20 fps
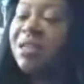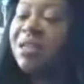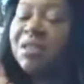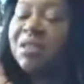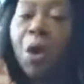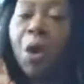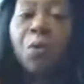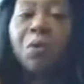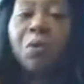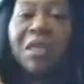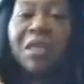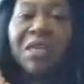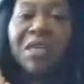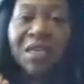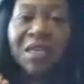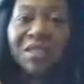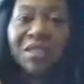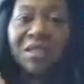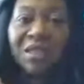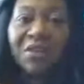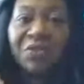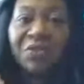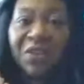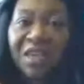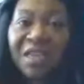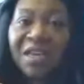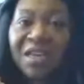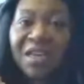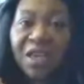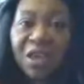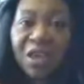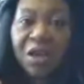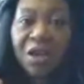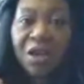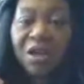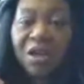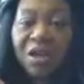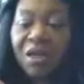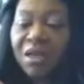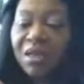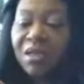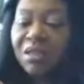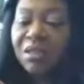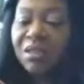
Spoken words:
that's only good stuff in here.